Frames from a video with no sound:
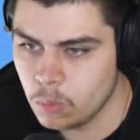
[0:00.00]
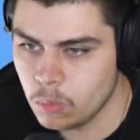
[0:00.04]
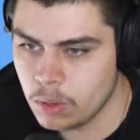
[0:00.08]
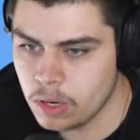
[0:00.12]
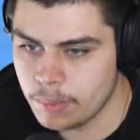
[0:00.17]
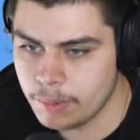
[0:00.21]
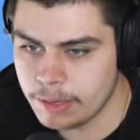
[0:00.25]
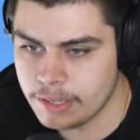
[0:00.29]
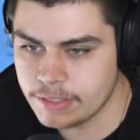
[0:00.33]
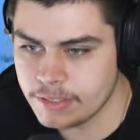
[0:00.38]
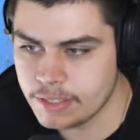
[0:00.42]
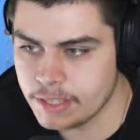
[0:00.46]

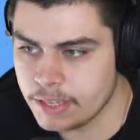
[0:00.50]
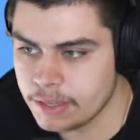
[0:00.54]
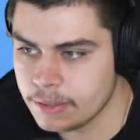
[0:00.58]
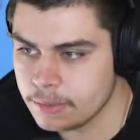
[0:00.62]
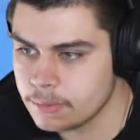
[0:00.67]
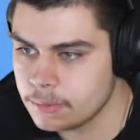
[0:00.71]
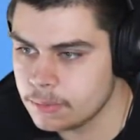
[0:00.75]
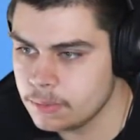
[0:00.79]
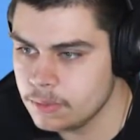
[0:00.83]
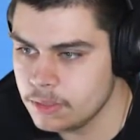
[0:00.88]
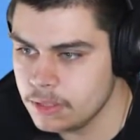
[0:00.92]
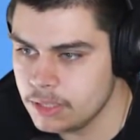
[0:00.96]
What am I saying?
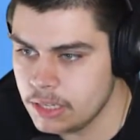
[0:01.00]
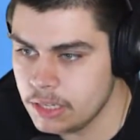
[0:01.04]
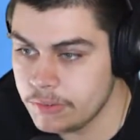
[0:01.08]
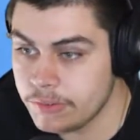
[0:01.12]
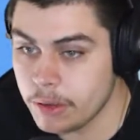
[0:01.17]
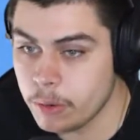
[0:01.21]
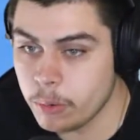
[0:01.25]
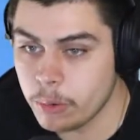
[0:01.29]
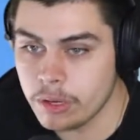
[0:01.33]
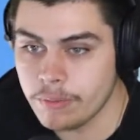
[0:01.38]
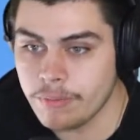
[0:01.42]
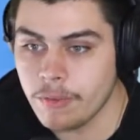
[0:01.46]

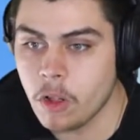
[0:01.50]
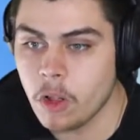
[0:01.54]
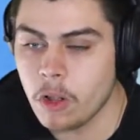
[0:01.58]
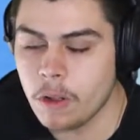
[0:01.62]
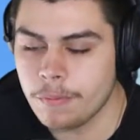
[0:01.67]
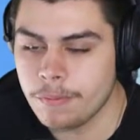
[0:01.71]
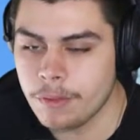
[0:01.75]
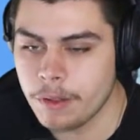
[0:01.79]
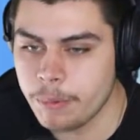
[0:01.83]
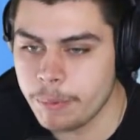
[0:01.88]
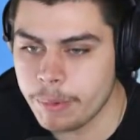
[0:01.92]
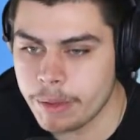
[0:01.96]
If I would
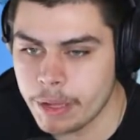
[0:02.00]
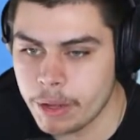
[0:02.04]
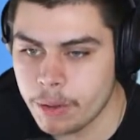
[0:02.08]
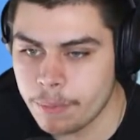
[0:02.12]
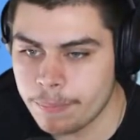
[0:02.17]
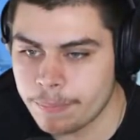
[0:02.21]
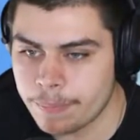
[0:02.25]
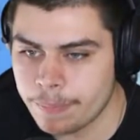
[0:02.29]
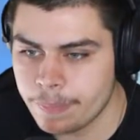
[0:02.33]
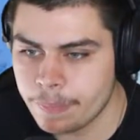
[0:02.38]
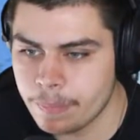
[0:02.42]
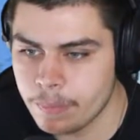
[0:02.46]
evolve, there we go.
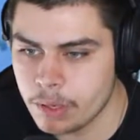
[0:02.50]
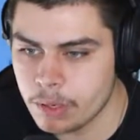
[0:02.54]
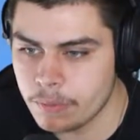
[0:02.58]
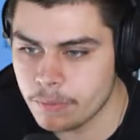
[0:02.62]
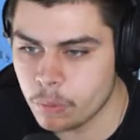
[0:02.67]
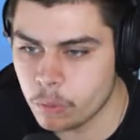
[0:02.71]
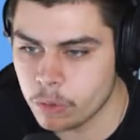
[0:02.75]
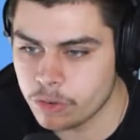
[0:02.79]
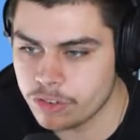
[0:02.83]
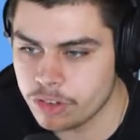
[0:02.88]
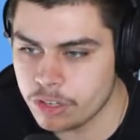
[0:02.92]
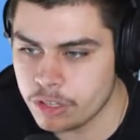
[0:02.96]
But
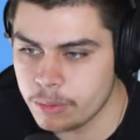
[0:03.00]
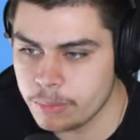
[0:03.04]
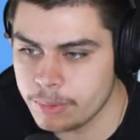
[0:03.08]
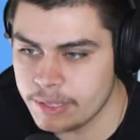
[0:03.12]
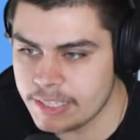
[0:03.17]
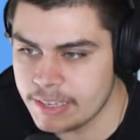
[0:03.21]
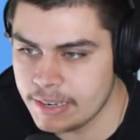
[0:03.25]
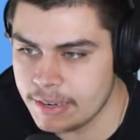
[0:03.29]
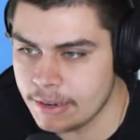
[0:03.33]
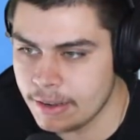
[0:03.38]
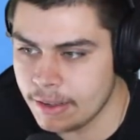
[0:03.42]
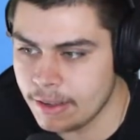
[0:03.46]
unfortunately,
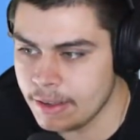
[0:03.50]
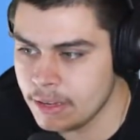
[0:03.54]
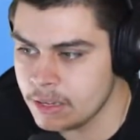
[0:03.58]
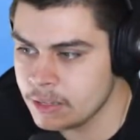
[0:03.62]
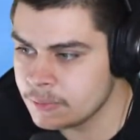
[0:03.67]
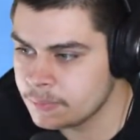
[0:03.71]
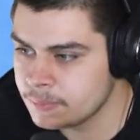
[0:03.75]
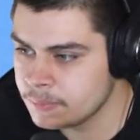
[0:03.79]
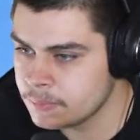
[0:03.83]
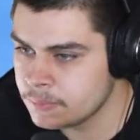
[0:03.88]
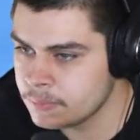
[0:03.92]
we did not.